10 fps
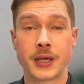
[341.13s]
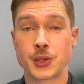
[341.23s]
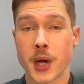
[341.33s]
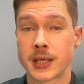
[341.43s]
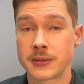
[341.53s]

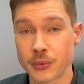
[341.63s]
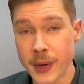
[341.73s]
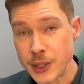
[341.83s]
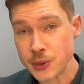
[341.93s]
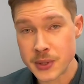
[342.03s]
attractive
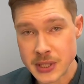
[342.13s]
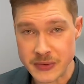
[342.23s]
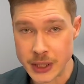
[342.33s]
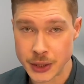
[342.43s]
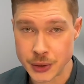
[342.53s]
arrangement of
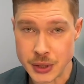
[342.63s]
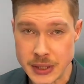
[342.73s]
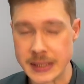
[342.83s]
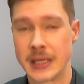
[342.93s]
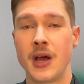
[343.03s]

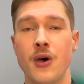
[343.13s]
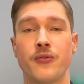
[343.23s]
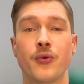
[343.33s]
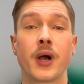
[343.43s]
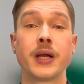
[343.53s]
inclusions,
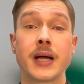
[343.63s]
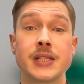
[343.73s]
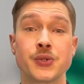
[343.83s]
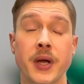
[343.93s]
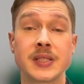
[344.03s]
for a
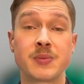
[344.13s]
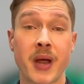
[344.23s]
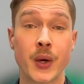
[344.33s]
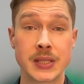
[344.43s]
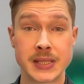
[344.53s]
nice
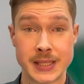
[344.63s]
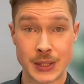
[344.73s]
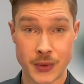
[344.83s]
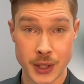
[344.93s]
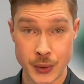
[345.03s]
transparency
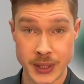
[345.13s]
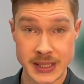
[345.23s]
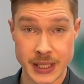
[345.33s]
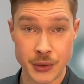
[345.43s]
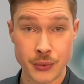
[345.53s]
so that you can
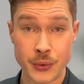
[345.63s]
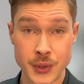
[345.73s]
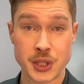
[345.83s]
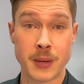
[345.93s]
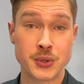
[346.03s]
see through the
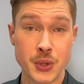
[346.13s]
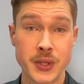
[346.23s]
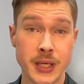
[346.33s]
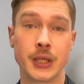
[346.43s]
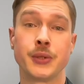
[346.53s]
gem to
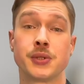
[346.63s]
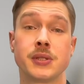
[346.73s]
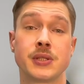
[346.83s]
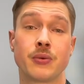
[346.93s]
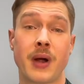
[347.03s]
the
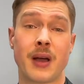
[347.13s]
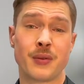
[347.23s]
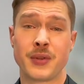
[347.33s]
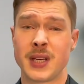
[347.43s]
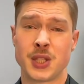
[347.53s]
inclusions rather than a